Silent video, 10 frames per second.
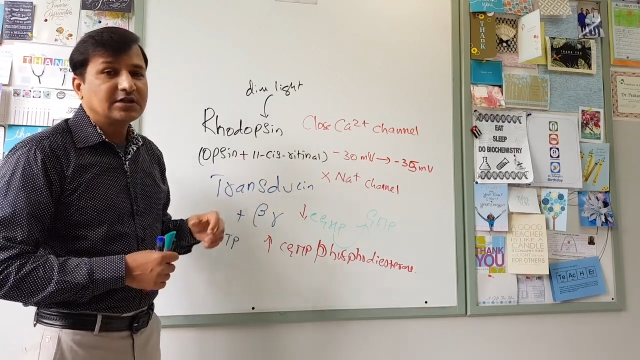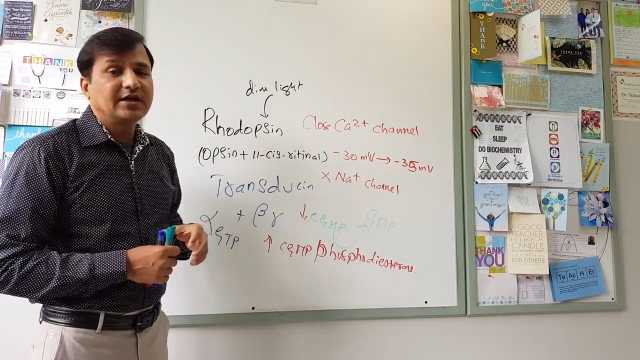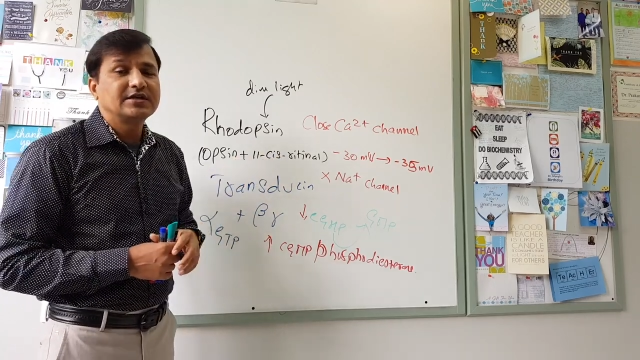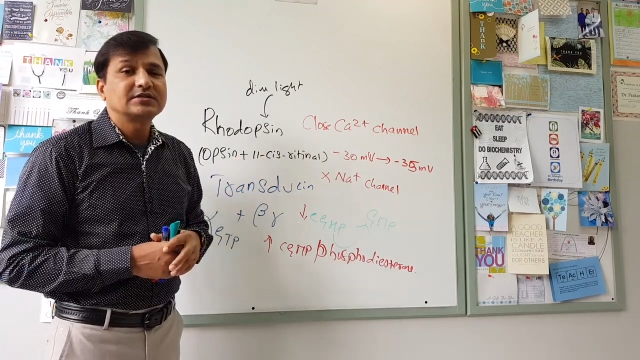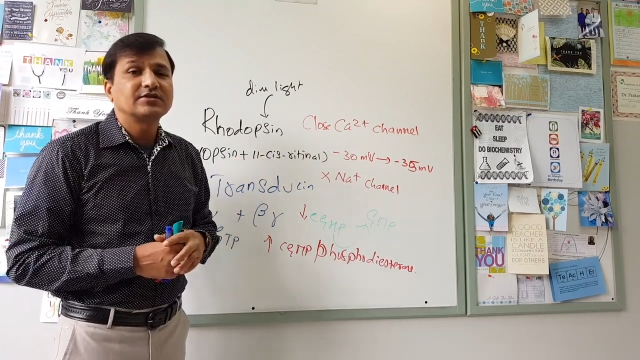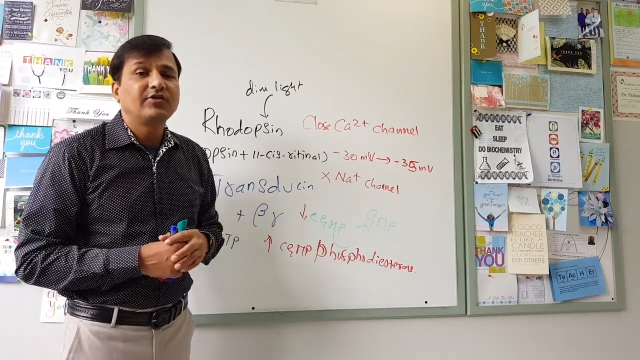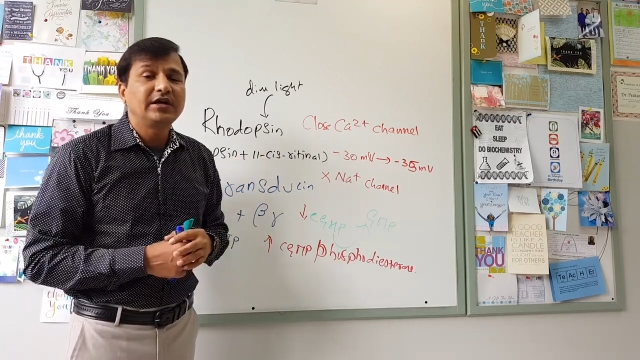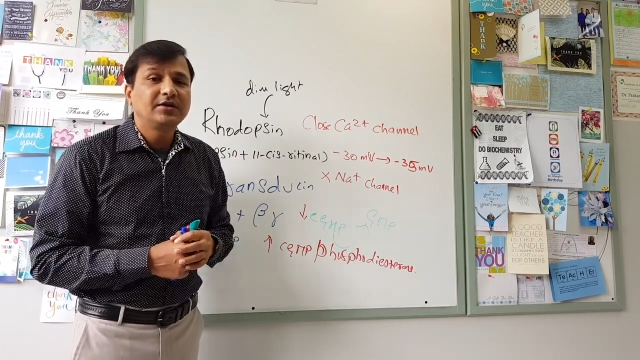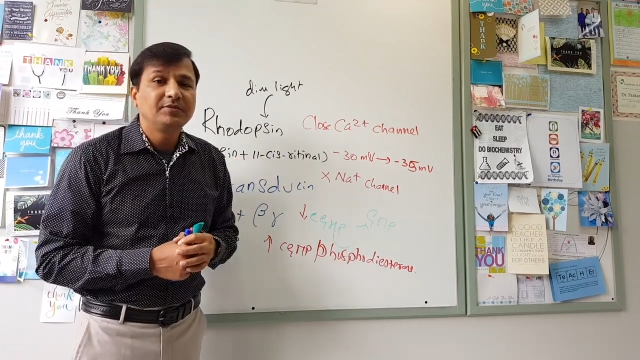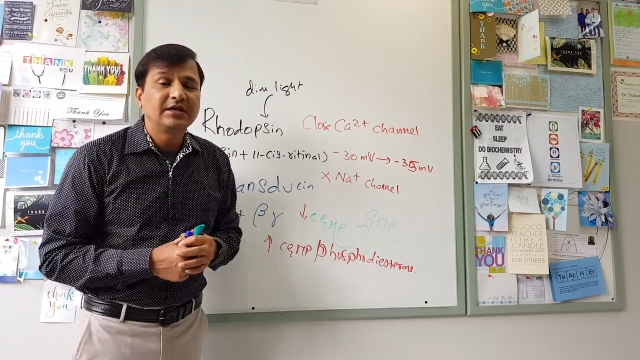there is
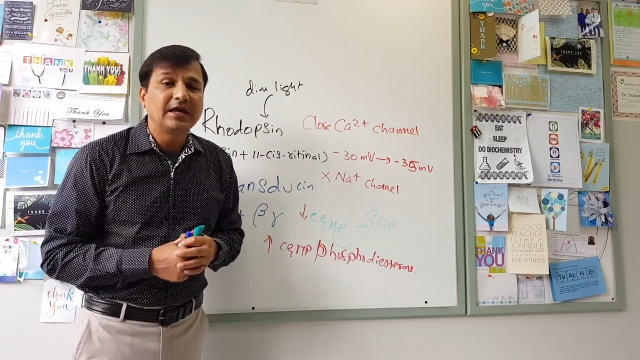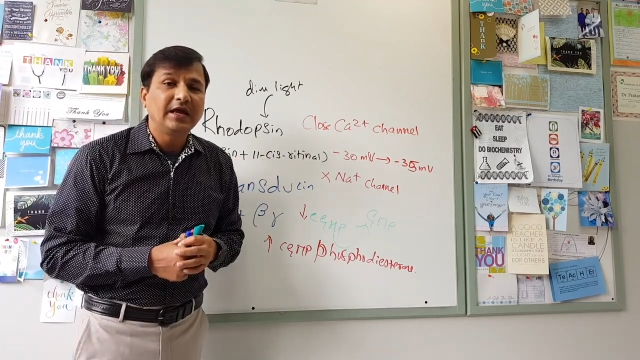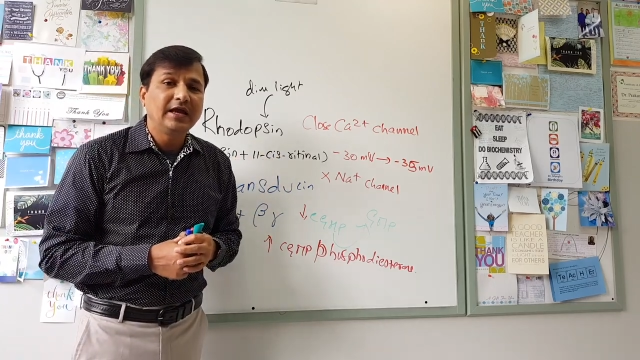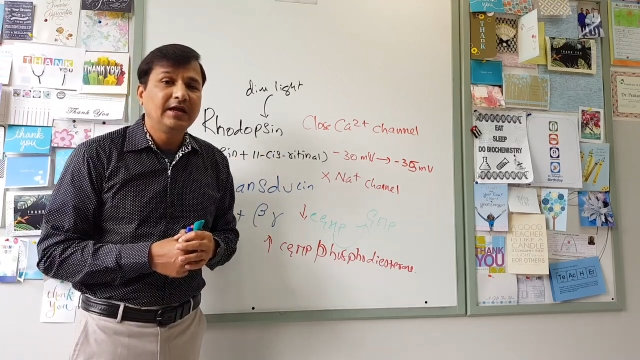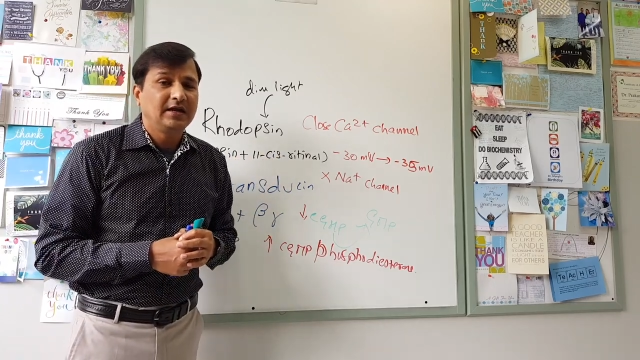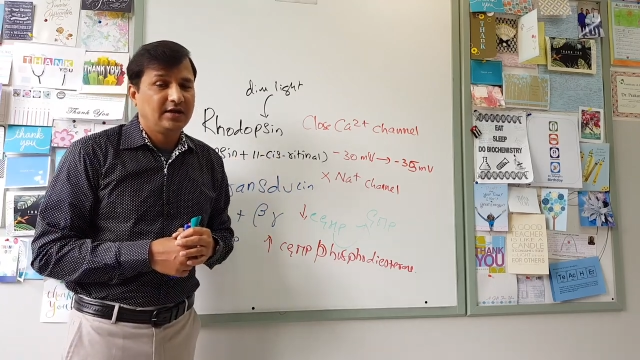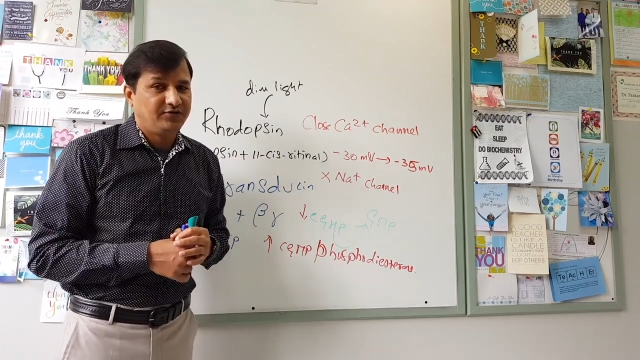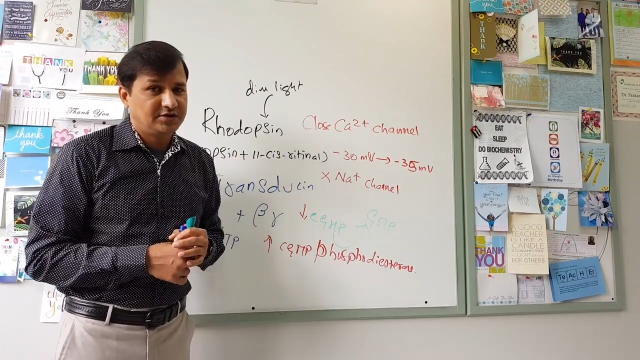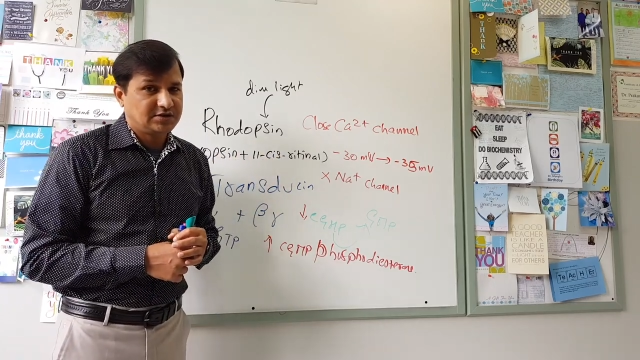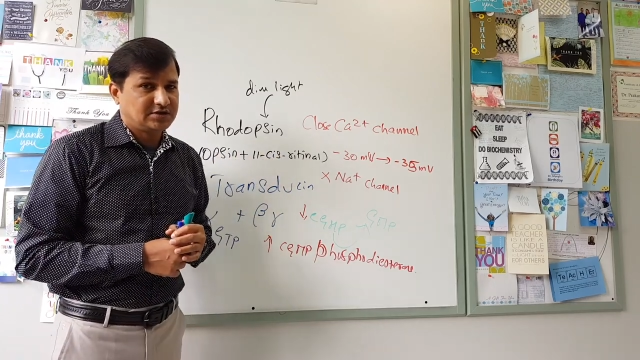vitamin A
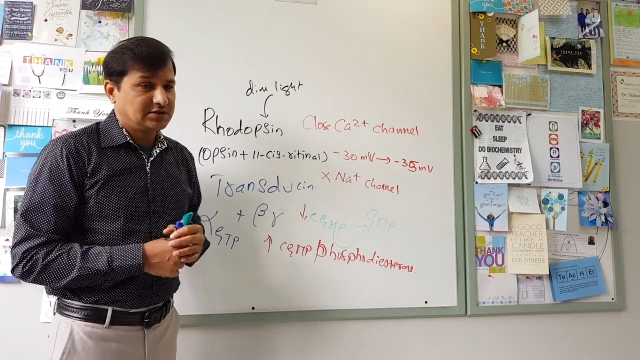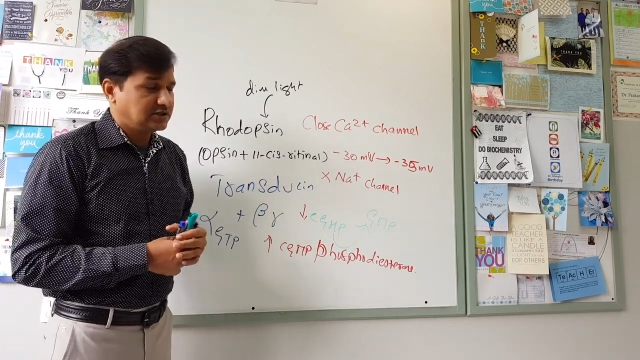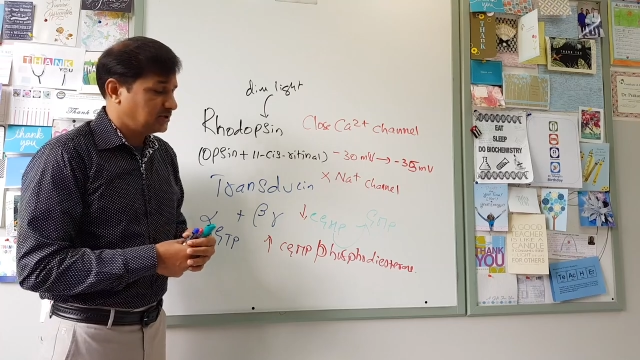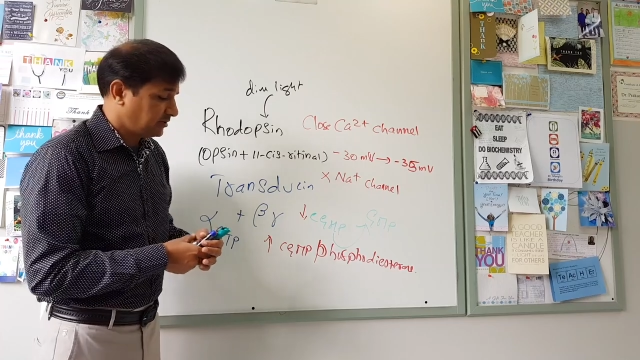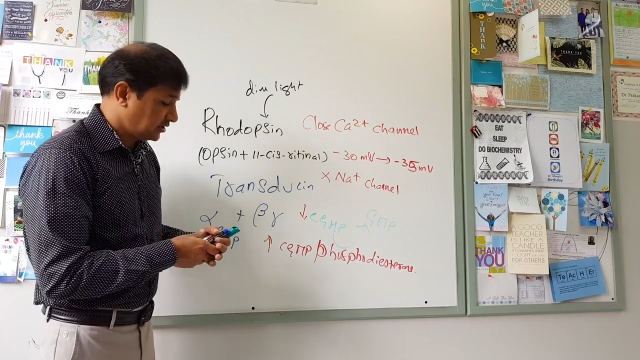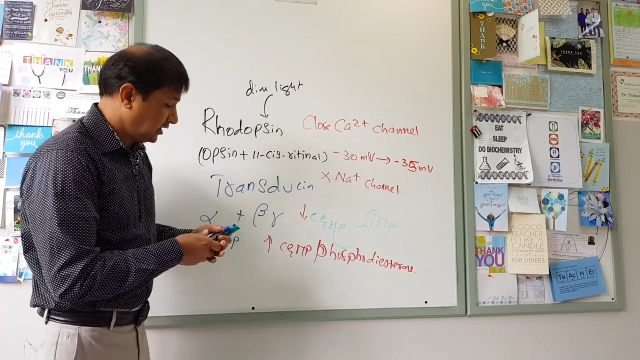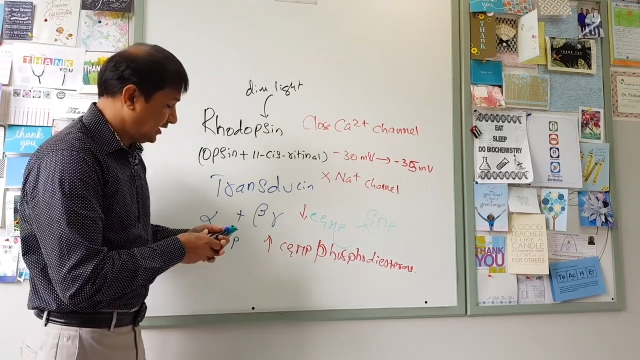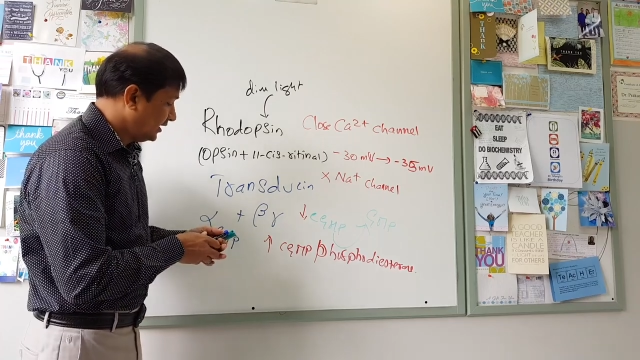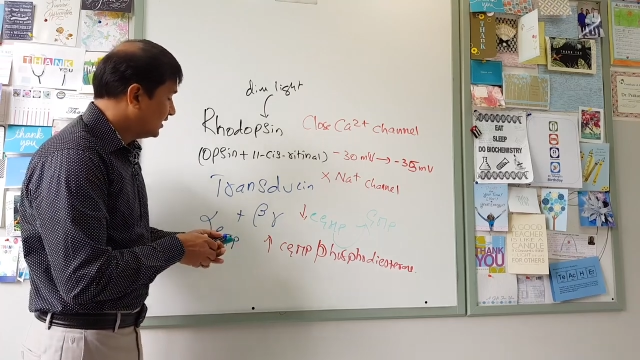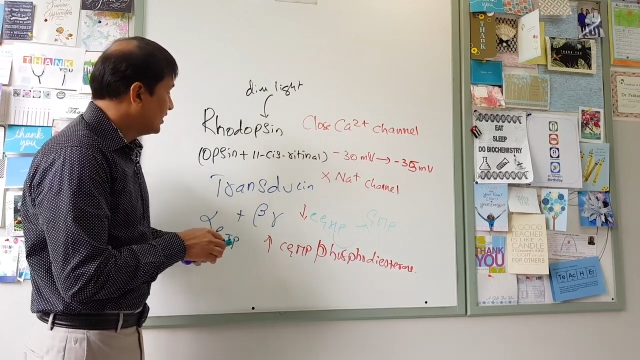deficiency,
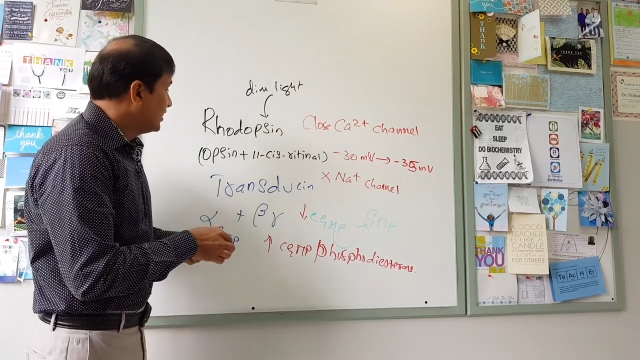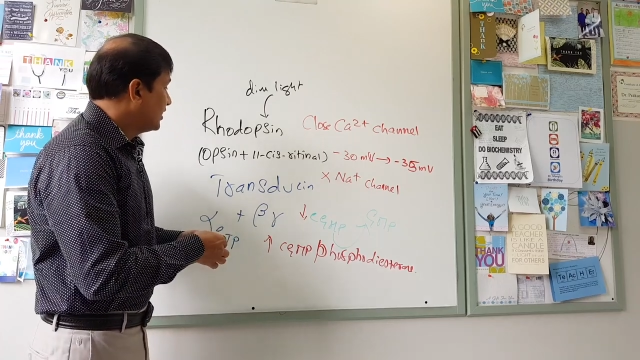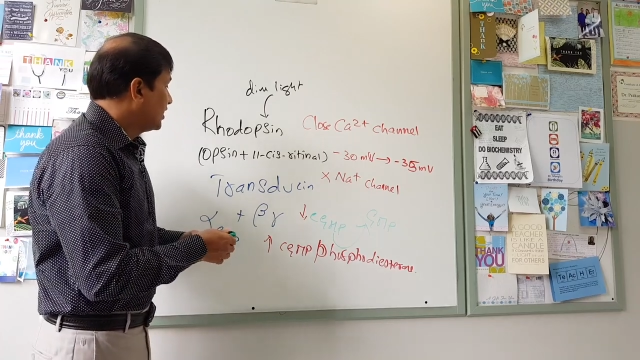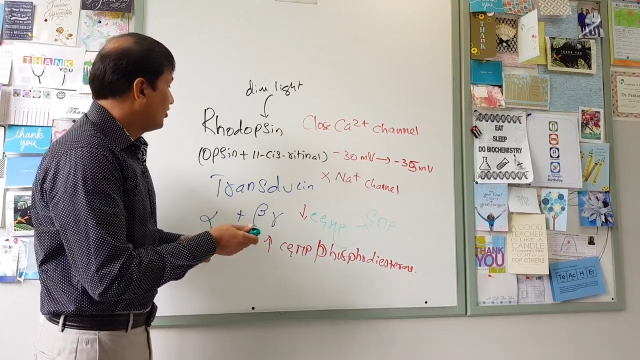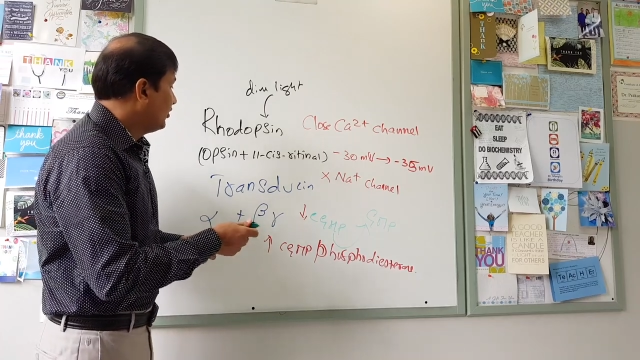especially uh,